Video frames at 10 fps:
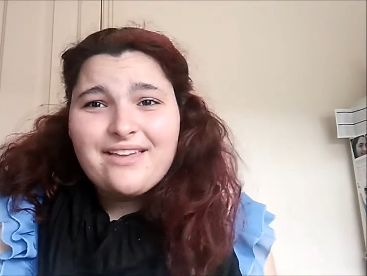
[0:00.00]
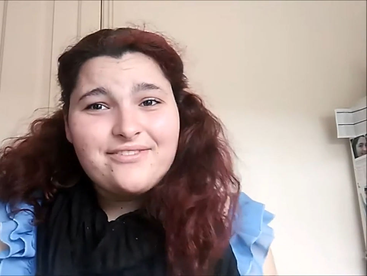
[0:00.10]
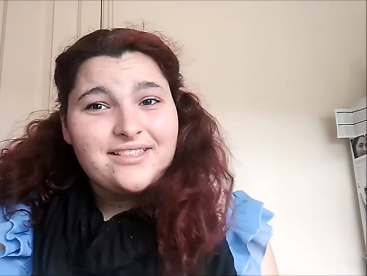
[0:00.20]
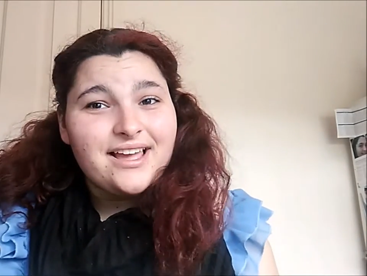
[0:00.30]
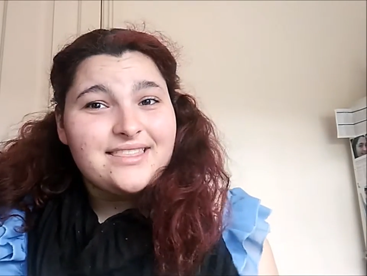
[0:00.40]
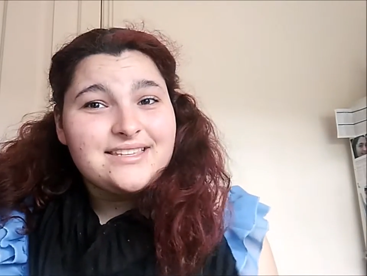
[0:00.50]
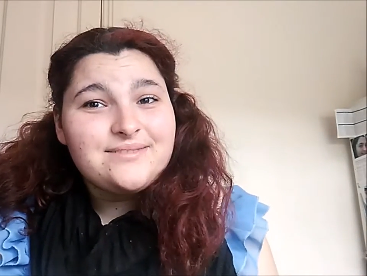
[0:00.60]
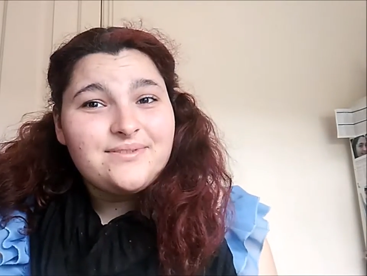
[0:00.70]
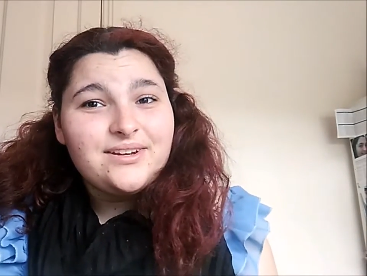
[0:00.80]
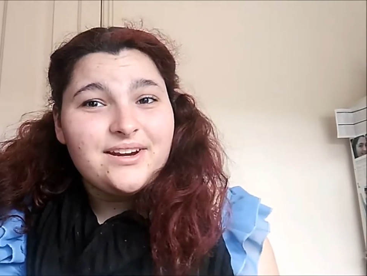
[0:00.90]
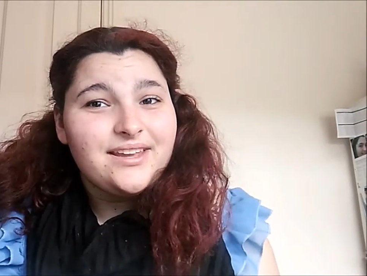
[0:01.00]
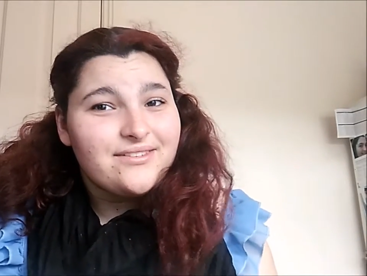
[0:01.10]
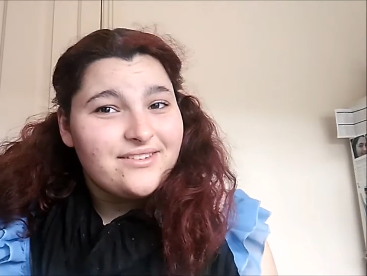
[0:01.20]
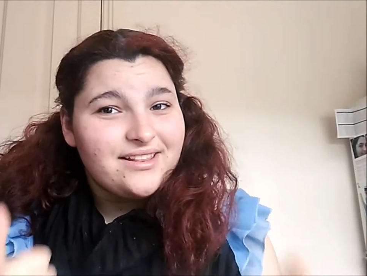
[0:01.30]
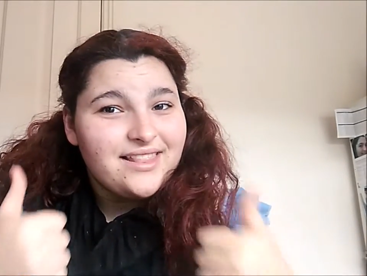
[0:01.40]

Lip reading: if you like this video, give it a